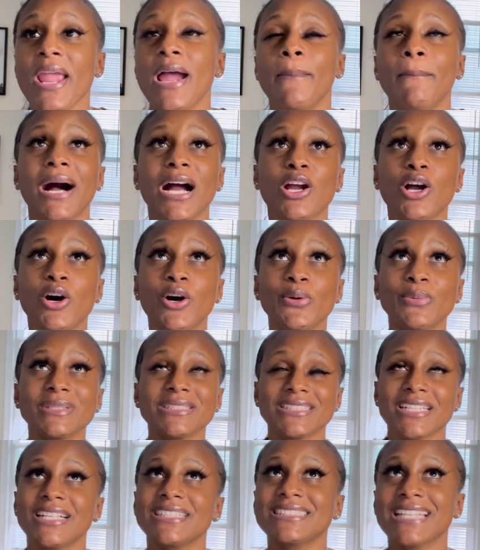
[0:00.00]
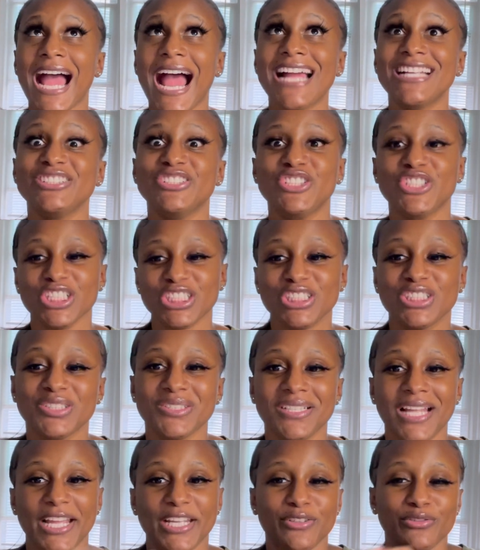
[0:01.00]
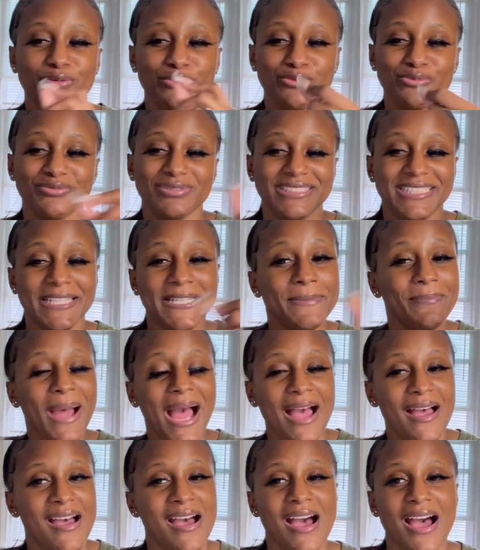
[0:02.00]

My goal was, cause I just like did my